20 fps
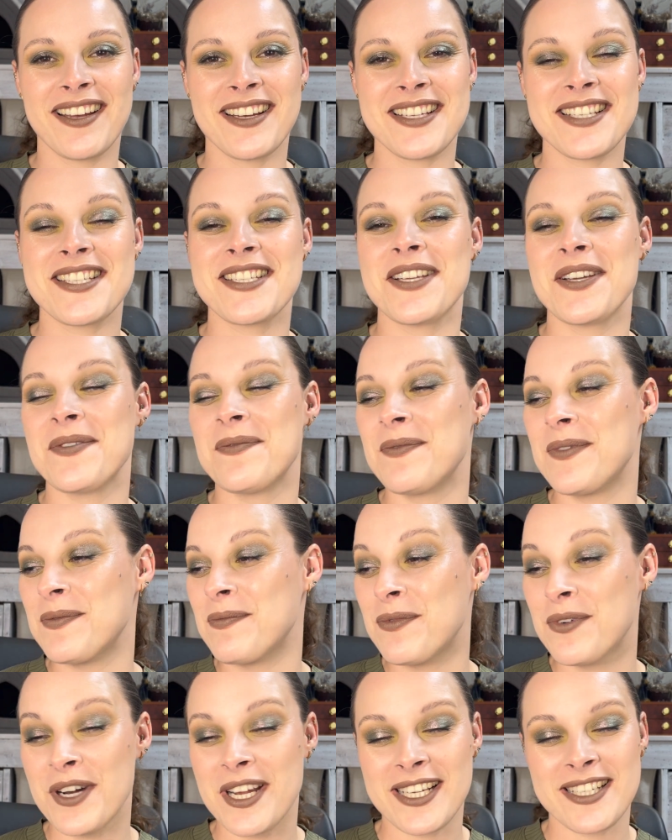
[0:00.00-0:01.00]
some
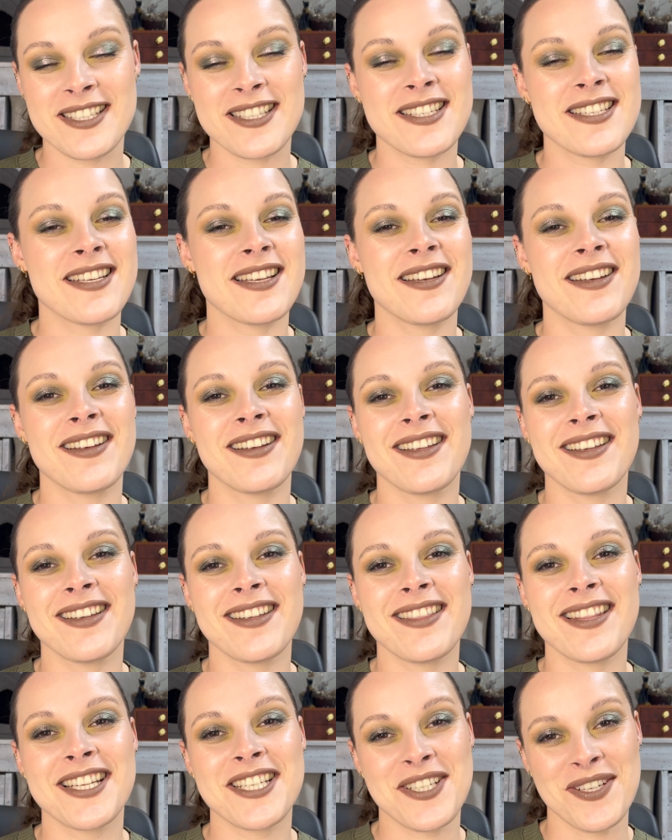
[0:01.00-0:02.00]
brands
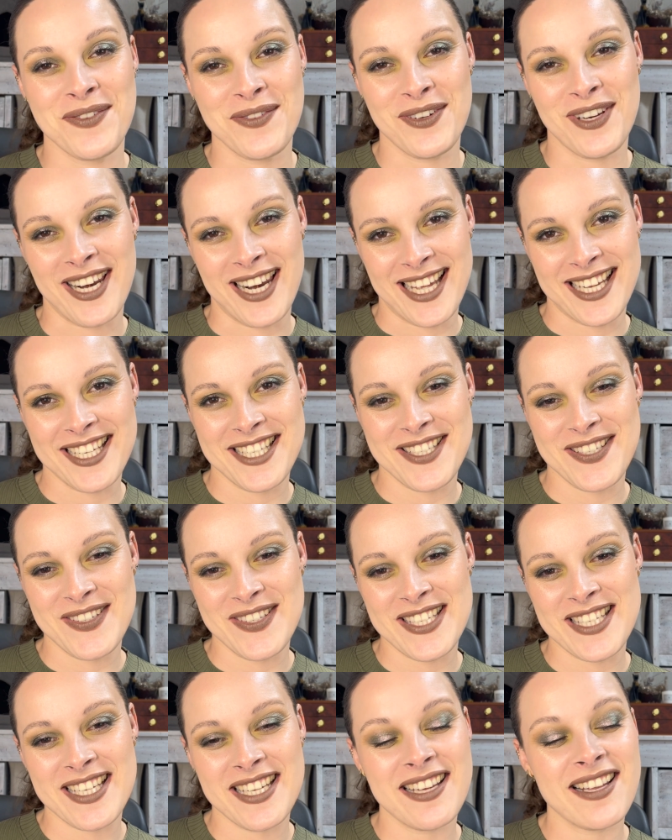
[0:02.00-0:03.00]
that you would like to
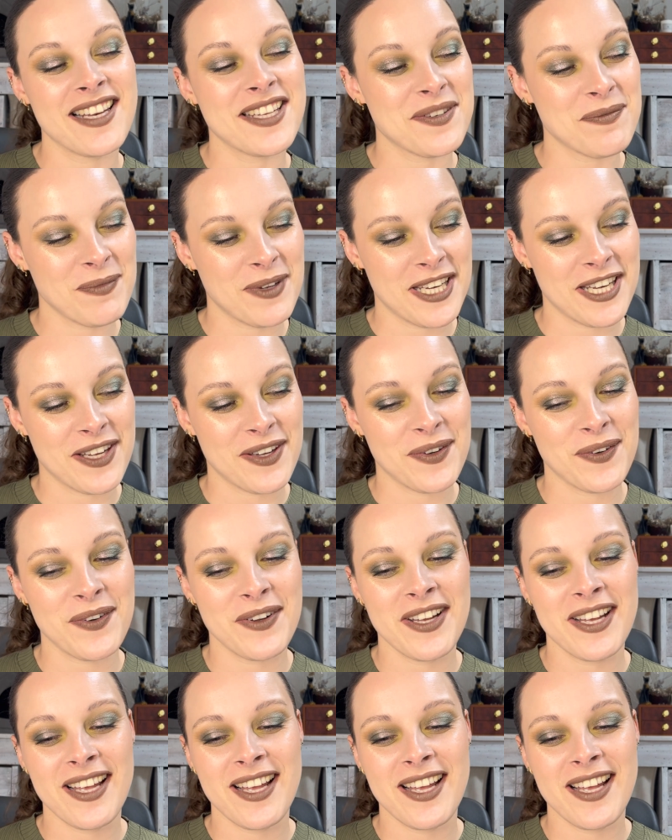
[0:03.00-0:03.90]
see, let me know,